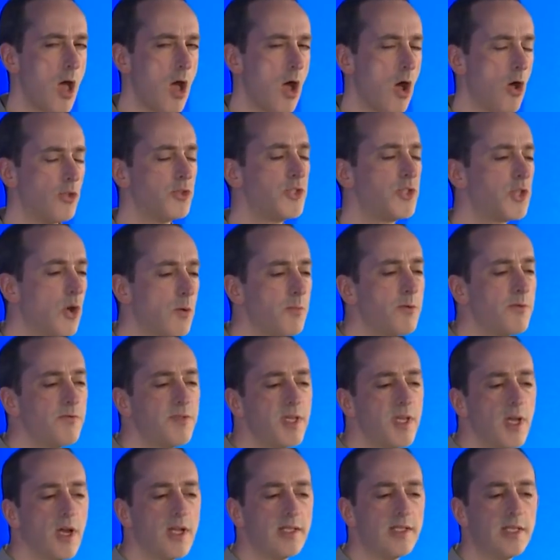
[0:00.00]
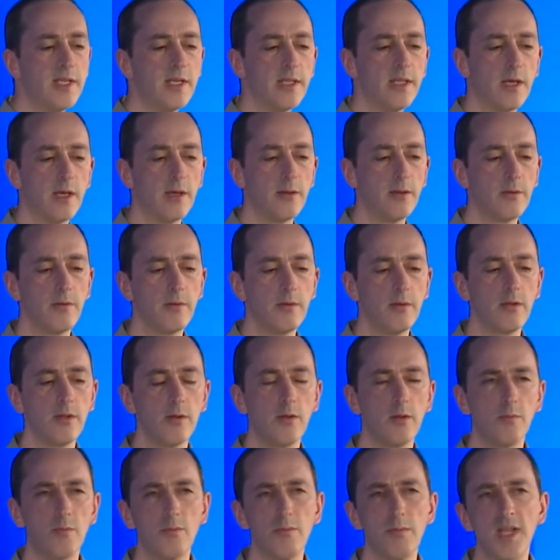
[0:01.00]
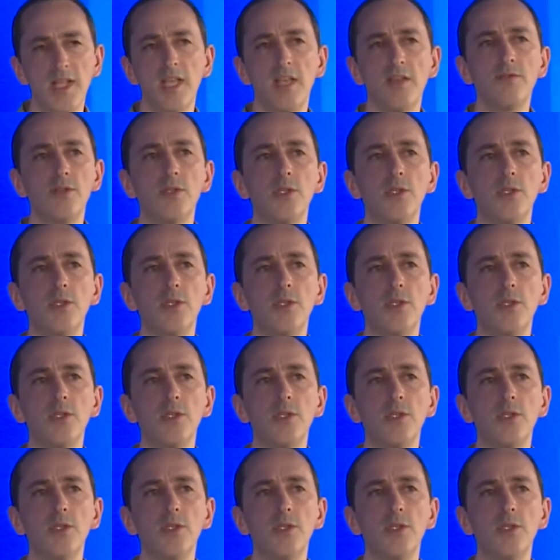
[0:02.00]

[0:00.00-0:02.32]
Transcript: On top of the idea that many of